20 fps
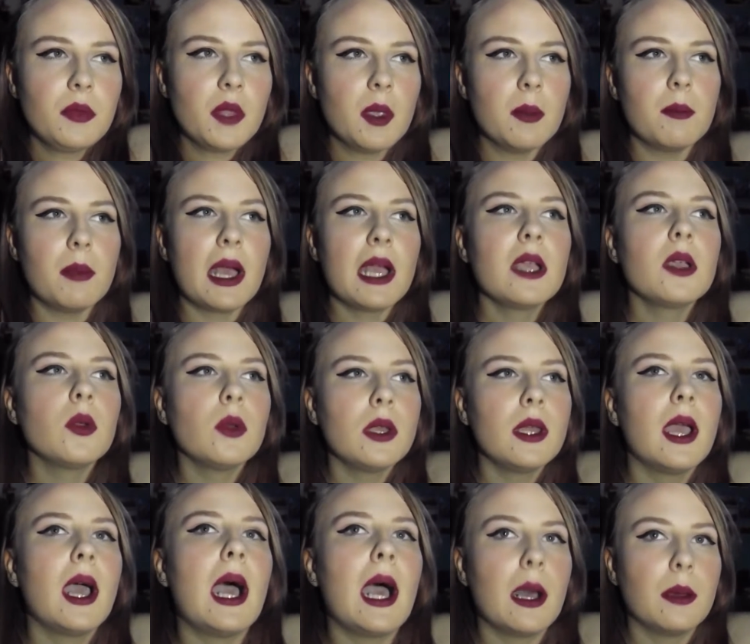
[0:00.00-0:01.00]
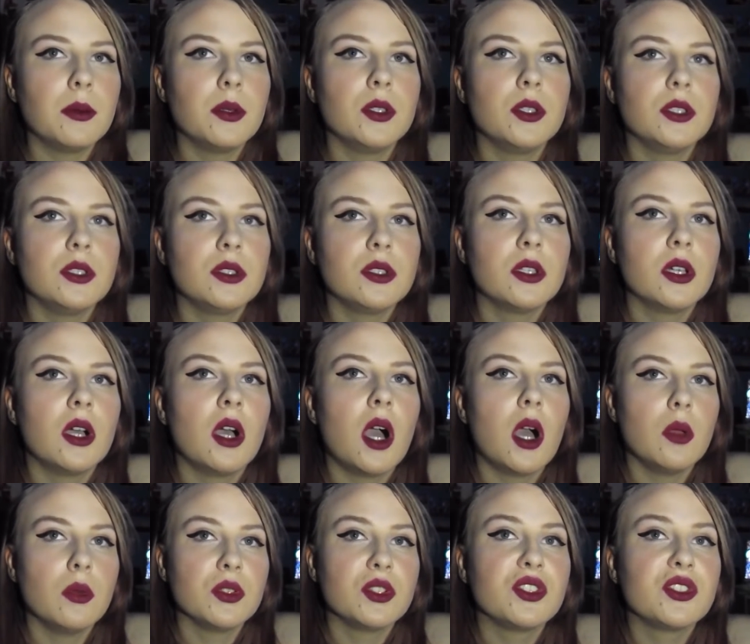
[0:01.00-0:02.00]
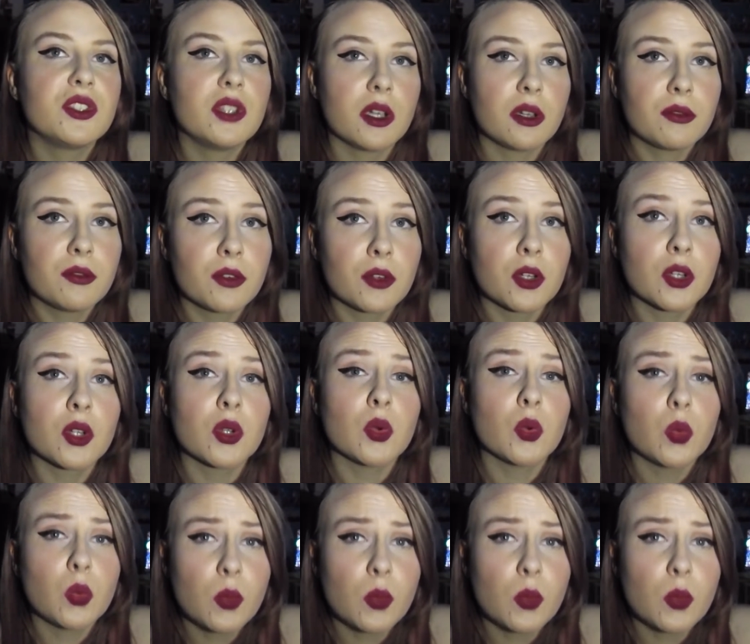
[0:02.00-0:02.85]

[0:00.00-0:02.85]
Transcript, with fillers: back when it happened, I was stuck for a